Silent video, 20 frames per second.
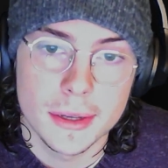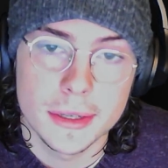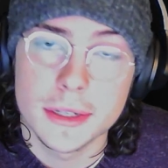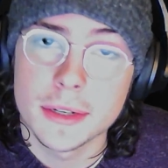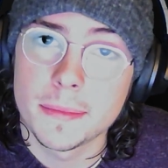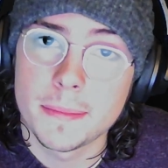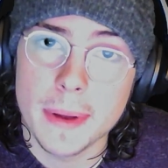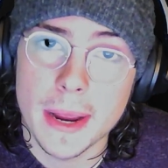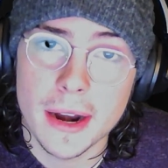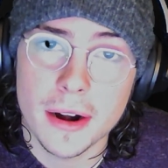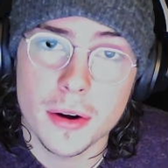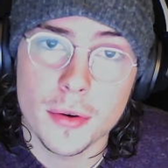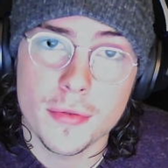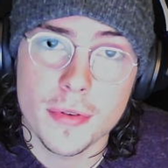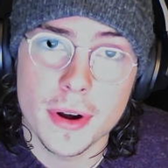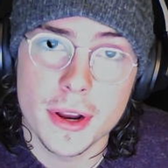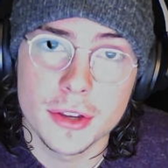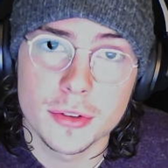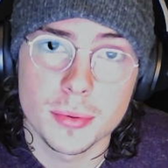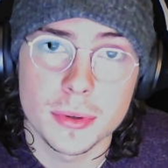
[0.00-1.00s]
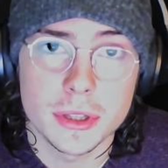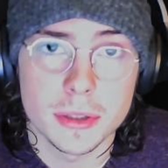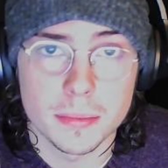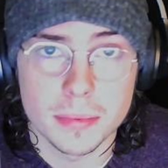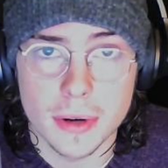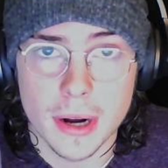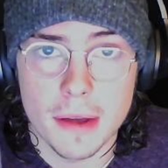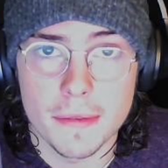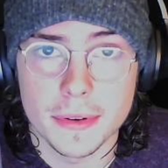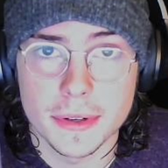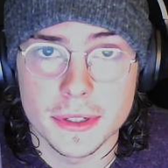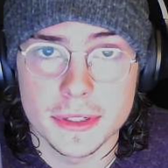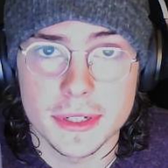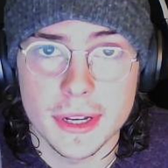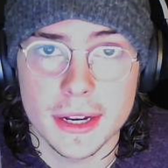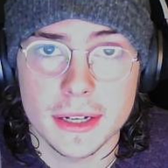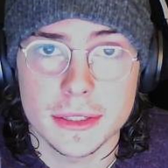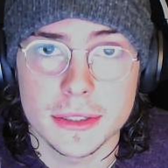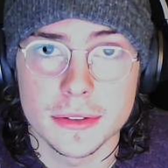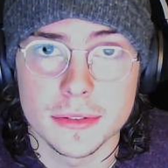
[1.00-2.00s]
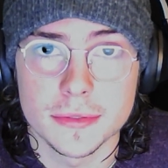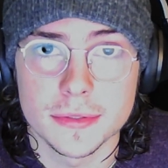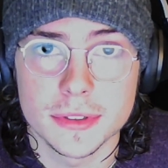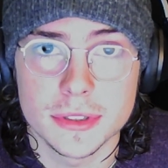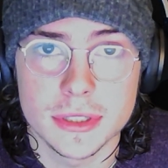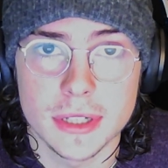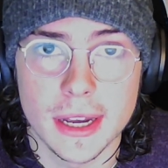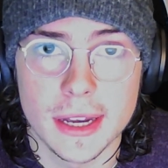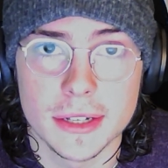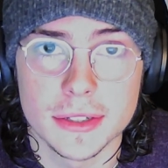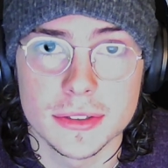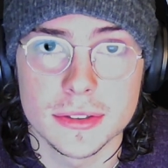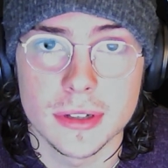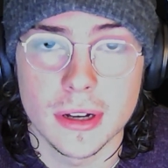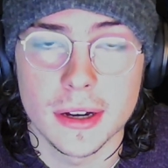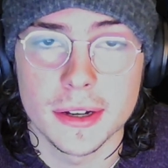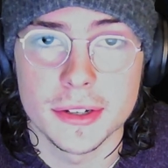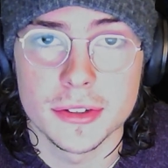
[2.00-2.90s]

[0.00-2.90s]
To paraphrase what the private detective says on his